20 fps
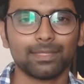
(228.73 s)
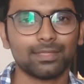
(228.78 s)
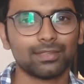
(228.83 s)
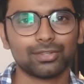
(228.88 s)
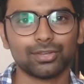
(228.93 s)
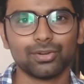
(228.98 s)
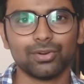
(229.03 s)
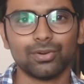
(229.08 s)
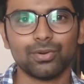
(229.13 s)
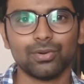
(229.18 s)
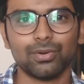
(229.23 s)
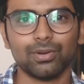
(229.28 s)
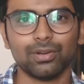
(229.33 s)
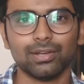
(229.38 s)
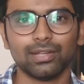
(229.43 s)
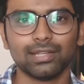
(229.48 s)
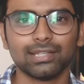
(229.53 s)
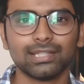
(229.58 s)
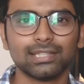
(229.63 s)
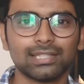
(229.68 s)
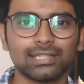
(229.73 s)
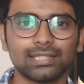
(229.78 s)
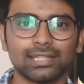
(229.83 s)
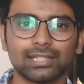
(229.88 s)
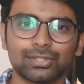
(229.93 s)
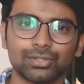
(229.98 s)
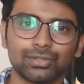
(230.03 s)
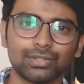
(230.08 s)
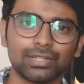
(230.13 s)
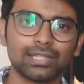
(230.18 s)
So this is
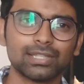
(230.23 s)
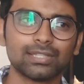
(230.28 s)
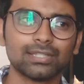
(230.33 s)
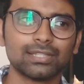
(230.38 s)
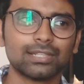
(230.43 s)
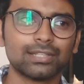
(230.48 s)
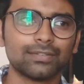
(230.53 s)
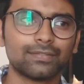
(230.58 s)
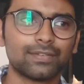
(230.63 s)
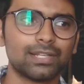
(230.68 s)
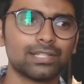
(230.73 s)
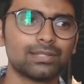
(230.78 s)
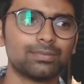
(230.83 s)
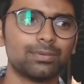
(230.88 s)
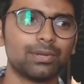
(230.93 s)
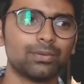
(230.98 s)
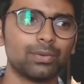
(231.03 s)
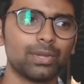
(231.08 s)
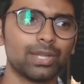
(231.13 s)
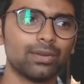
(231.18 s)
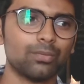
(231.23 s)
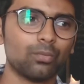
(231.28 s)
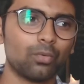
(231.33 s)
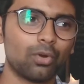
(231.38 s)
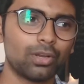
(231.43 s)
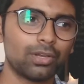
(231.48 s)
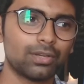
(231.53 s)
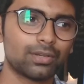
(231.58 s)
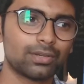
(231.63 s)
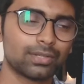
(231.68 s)
it. So this is the difference between
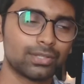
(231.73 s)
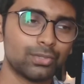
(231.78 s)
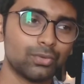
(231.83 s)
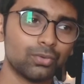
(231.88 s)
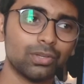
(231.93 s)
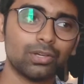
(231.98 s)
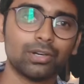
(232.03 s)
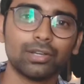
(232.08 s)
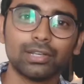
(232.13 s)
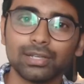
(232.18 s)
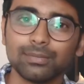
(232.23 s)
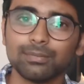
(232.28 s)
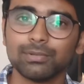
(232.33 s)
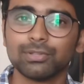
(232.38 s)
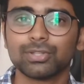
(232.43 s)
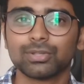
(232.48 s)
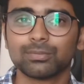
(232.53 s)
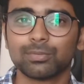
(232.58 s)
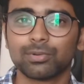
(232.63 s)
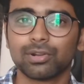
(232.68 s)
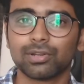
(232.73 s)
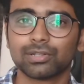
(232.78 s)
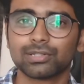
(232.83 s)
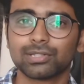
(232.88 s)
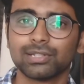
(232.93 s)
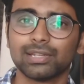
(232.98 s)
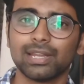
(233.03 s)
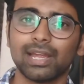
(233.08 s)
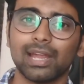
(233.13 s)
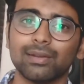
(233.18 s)
what you learn in music
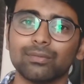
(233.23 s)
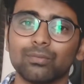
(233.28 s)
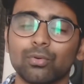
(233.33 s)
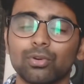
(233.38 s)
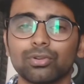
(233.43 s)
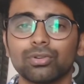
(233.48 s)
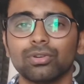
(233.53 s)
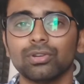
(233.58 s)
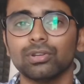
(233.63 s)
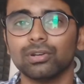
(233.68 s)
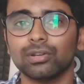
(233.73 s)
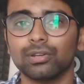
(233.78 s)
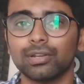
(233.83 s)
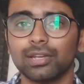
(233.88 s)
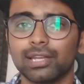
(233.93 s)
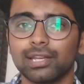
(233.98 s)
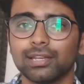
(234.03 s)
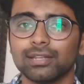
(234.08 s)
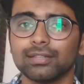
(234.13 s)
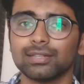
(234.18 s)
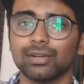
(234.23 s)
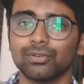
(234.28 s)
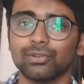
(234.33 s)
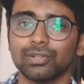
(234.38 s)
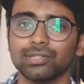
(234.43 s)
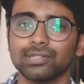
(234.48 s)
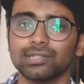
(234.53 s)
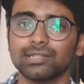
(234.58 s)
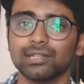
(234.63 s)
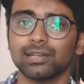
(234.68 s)
production and what you learn in sound
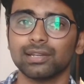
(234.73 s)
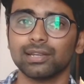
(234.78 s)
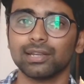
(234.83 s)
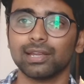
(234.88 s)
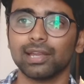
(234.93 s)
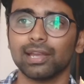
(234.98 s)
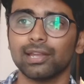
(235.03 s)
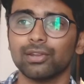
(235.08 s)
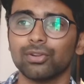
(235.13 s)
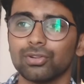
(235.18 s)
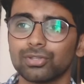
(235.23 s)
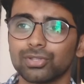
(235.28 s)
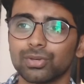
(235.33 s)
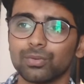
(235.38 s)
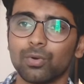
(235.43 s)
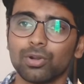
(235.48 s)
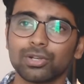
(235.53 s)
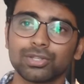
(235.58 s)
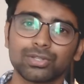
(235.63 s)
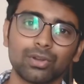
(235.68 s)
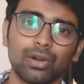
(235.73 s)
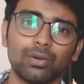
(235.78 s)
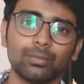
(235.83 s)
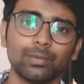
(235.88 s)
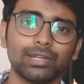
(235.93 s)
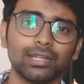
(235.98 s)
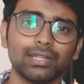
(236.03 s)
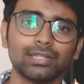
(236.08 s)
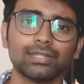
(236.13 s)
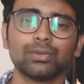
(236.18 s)
engineering. And also what's
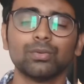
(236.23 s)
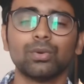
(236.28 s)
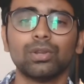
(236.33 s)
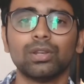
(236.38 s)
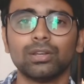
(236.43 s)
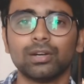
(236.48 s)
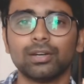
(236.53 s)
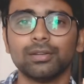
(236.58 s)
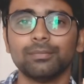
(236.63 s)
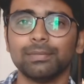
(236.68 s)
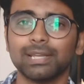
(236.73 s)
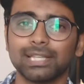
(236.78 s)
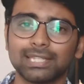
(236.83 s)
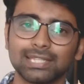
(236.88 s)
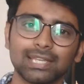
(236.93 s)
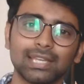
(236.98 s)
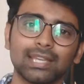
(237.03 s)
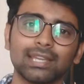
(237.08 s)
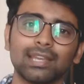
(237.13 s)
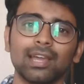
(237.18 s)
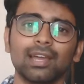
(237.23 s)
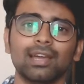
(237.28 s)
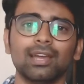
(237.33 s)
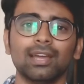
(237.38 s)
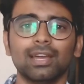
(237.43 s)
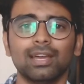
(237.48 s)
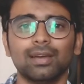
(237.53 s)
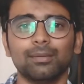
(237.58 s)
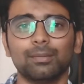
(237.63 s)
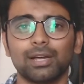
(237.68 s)
common is you will learn mixing,
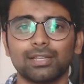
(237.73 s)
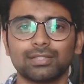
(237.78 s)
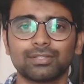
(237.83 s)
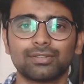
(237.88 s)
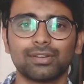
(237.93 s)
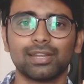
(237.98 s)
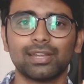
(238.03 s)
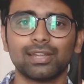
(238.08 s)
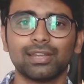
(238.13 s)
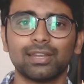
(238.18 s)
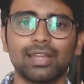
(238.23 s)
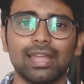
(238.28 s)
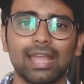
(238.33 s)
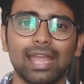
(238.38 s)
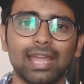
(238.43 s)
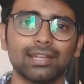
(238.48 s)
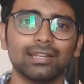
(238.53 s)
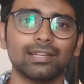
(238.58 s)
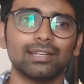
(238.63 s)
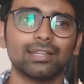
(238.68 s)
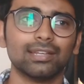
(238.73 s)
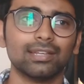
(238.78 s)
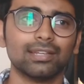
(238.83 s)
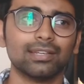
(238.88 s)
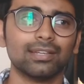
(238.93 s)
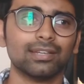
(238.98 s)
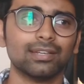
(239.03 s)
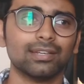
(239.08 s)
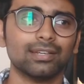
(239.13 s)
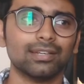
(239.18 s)
mastering,
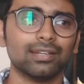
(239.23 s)
editing,